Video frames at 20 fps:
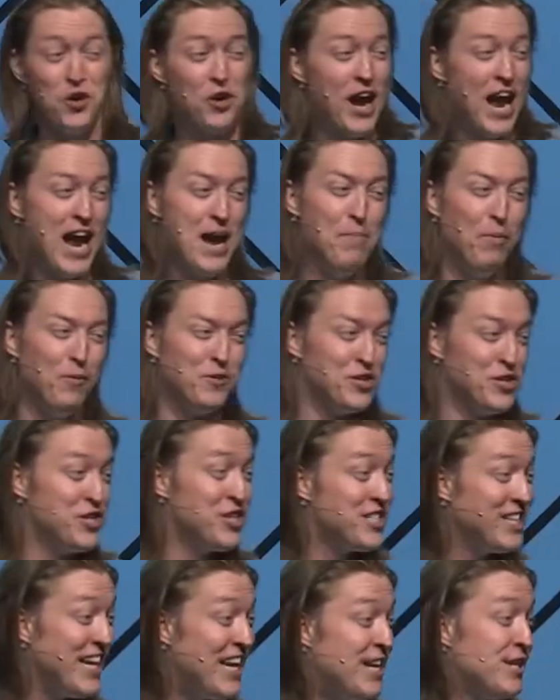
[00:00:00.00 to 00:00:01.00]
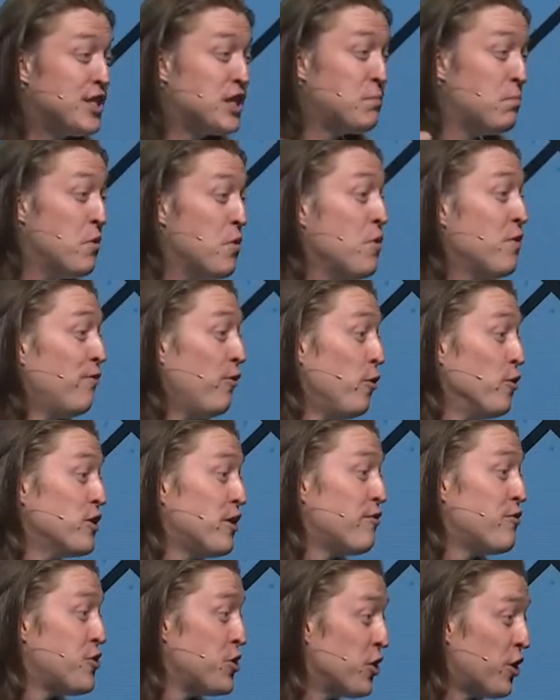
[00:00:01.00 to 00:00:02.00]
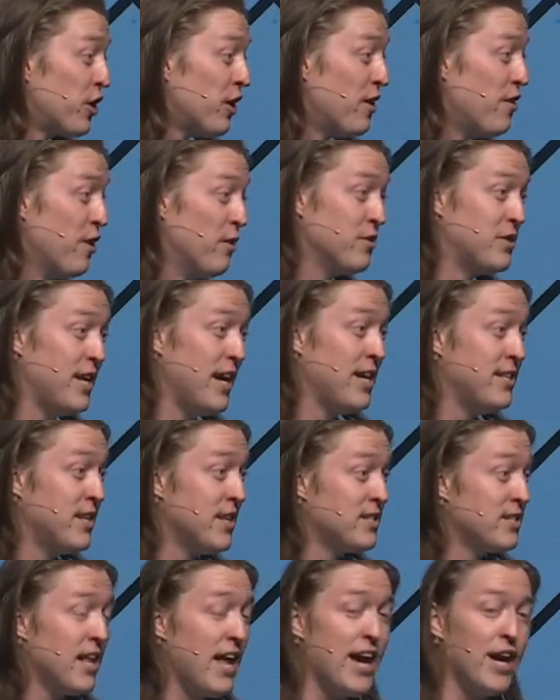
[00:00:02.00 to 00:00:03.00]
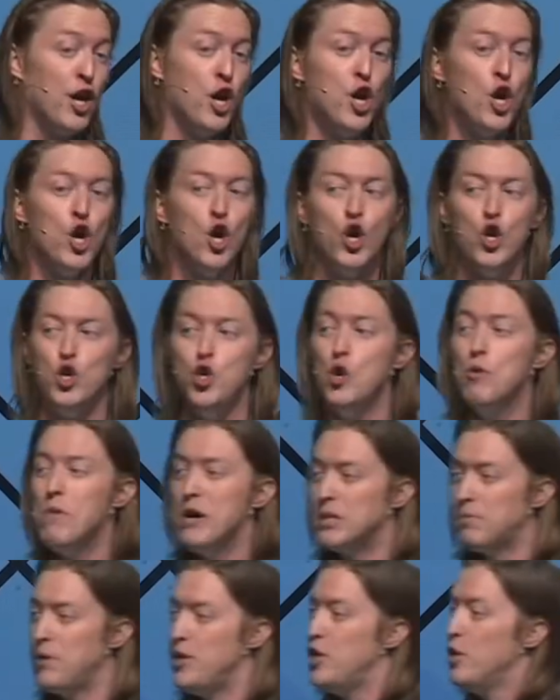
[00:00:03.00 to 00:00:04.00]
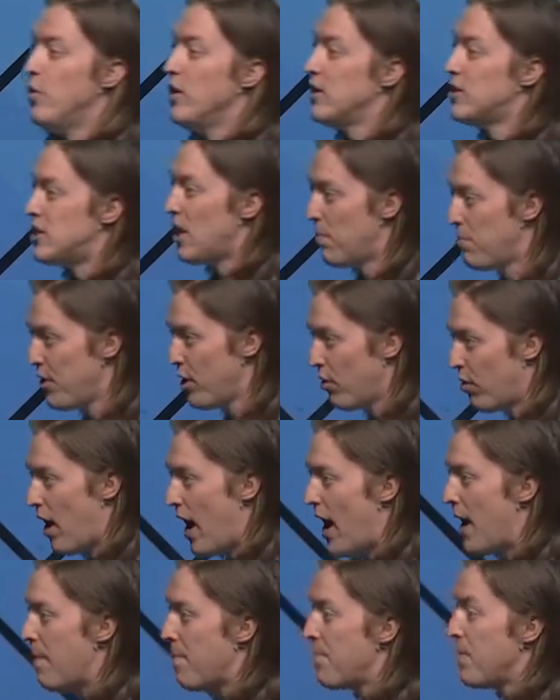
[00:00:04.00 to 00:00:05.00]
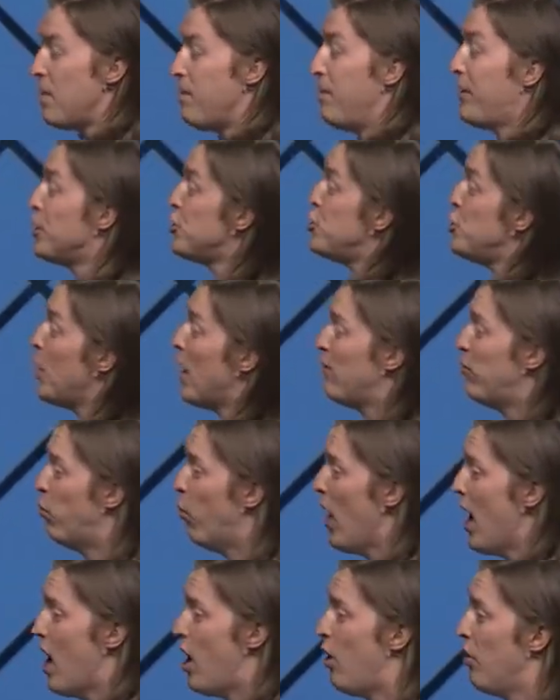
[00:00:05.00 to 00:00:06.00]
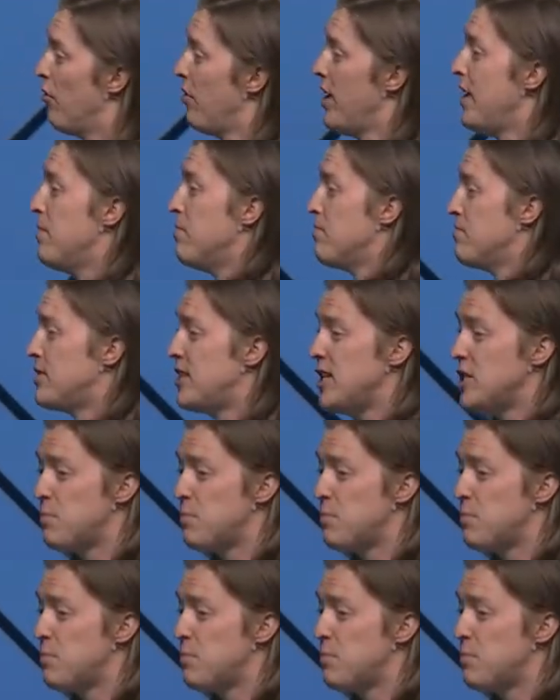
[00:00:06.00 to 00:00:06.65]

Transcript: able to just eat spoonfuls of sugar in those days, it's like you must be doing something right because you have wealth. And since